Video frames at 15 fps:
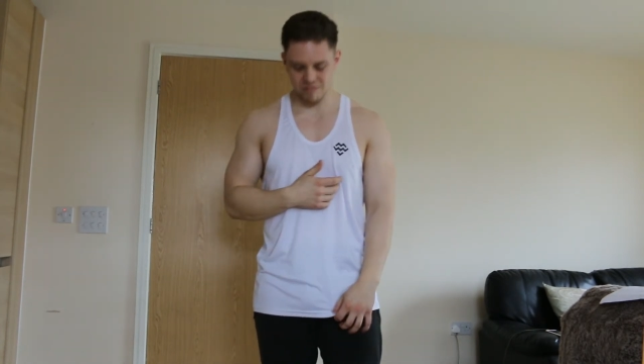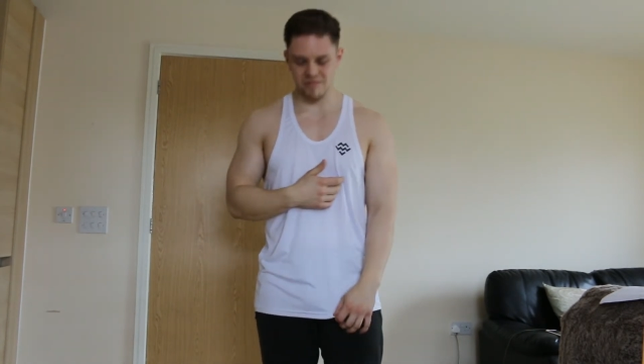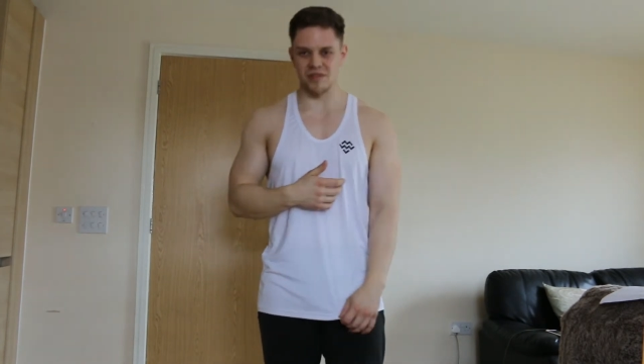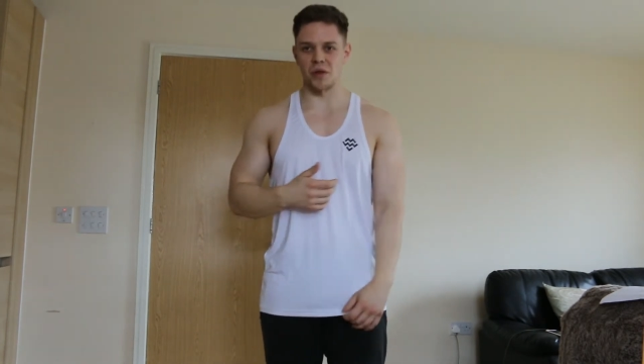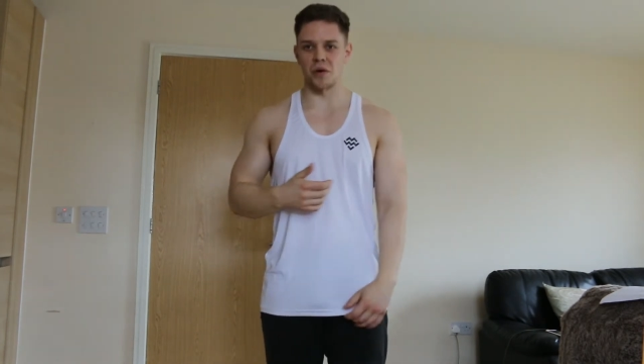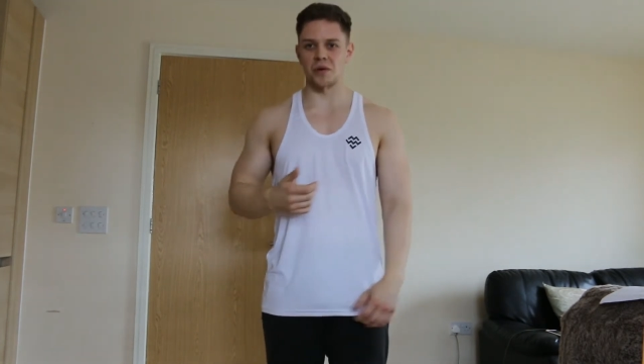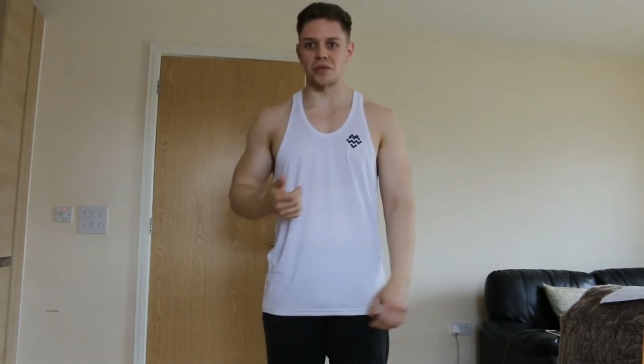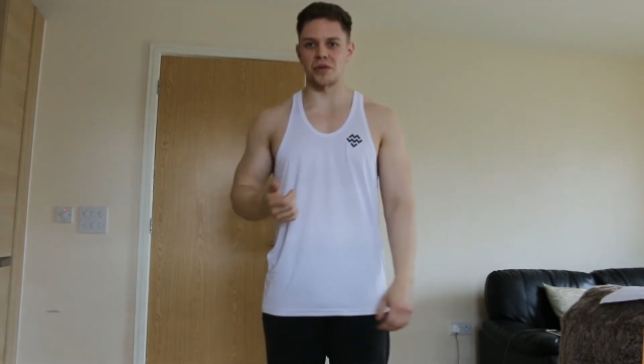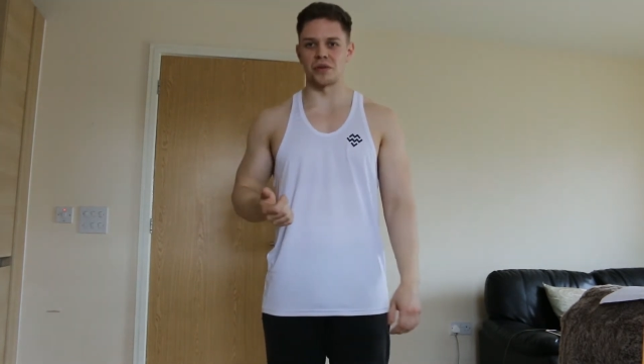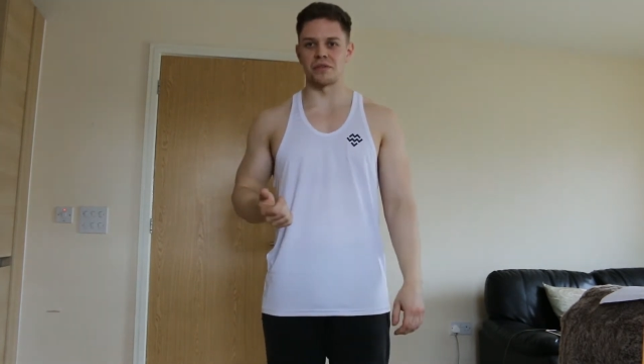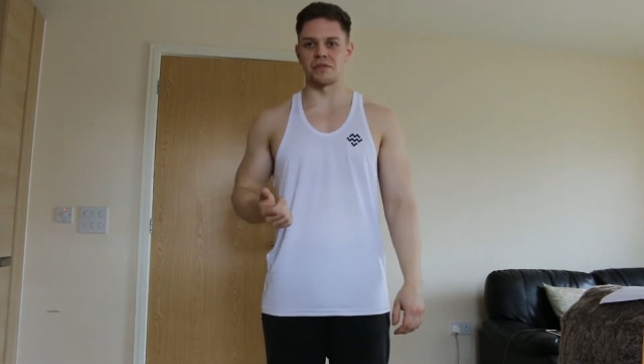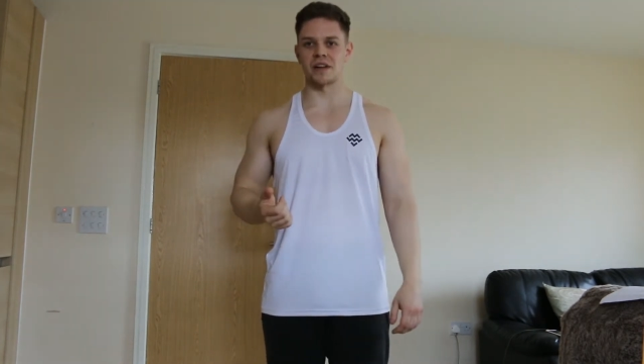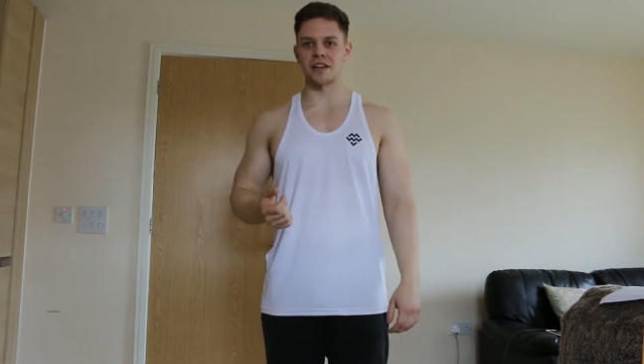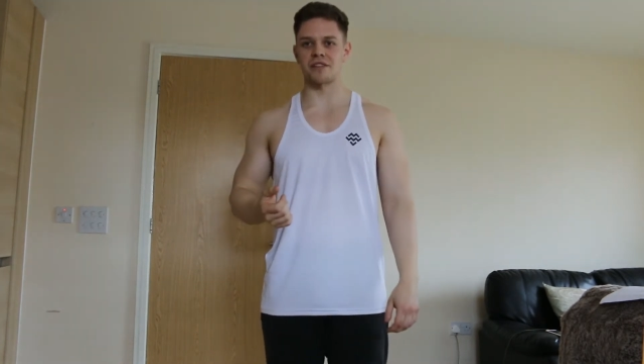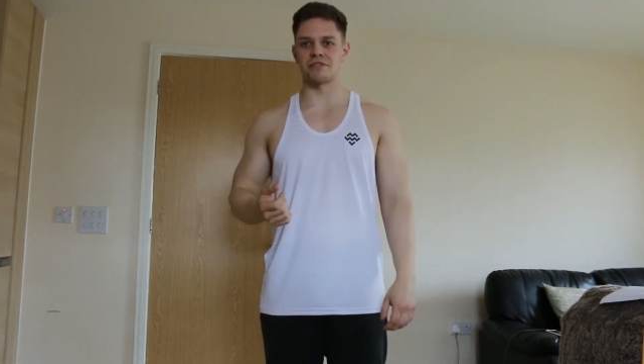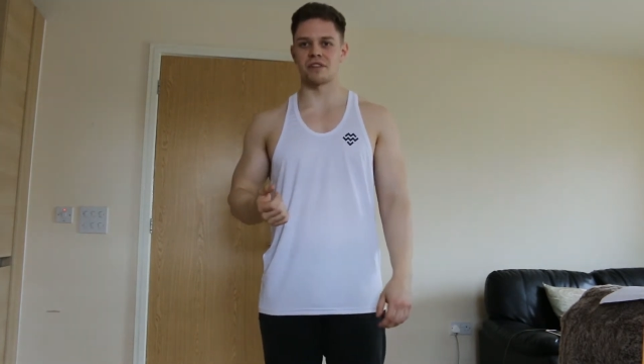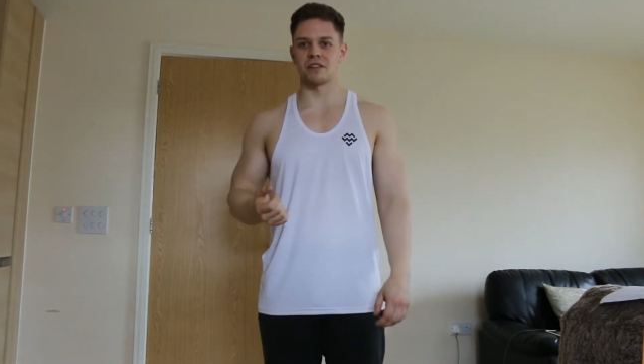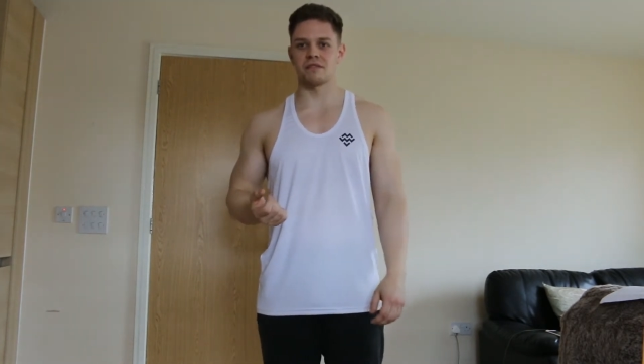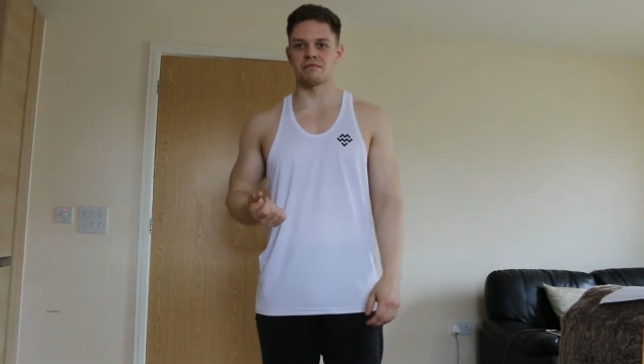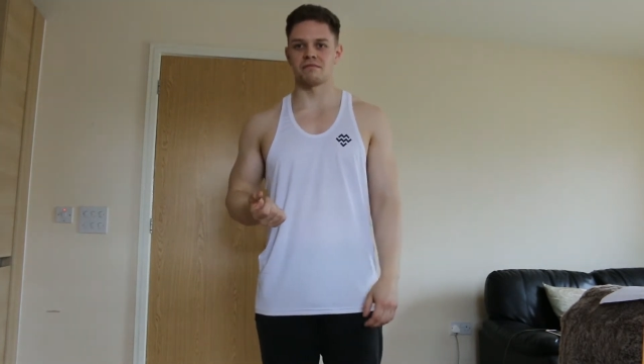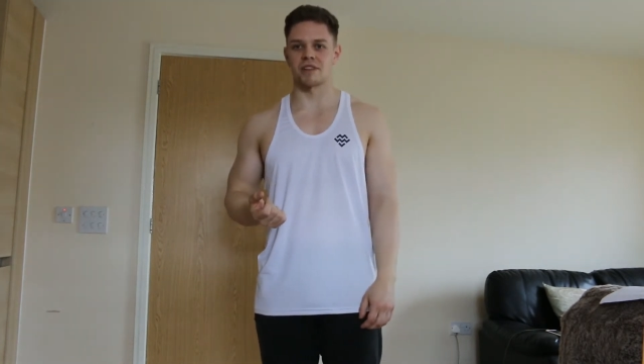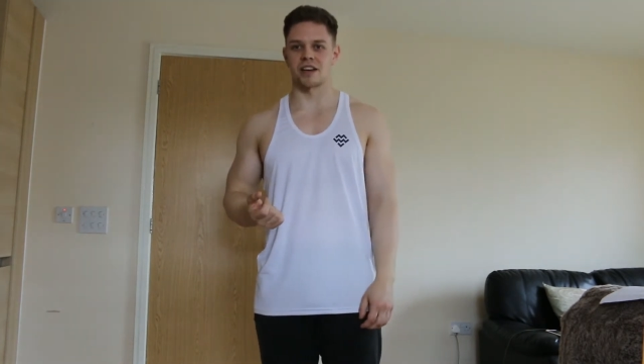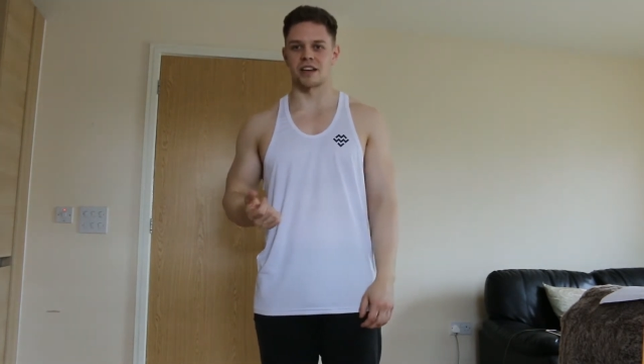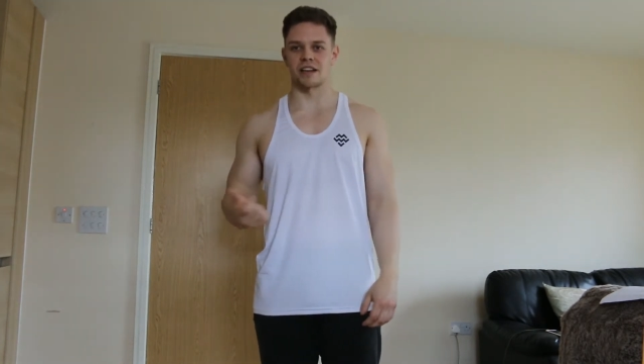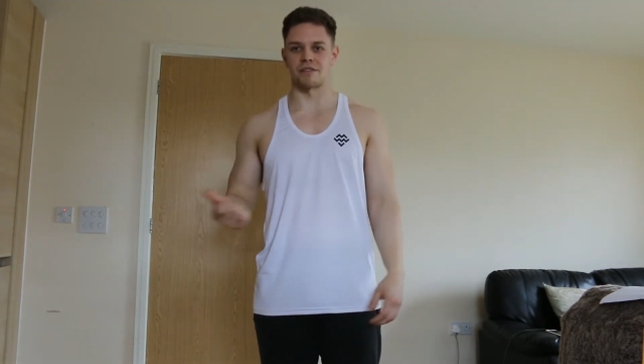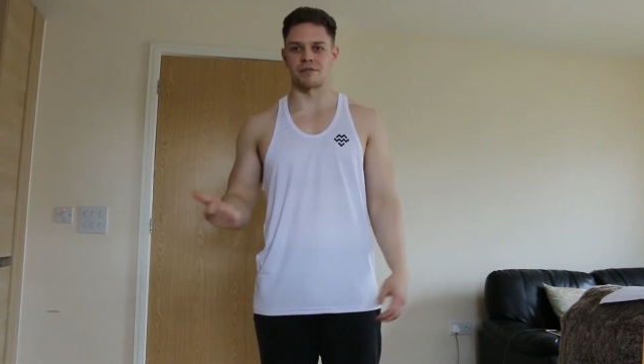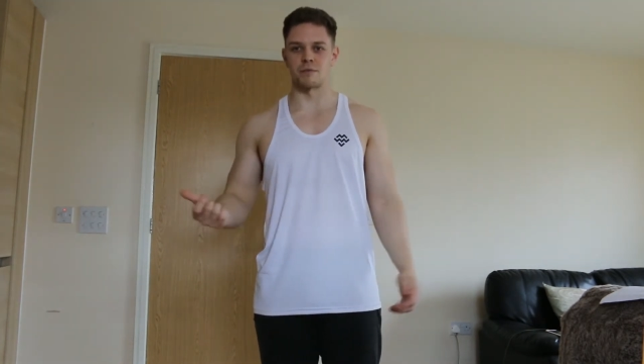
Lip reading: not too flattering. Like if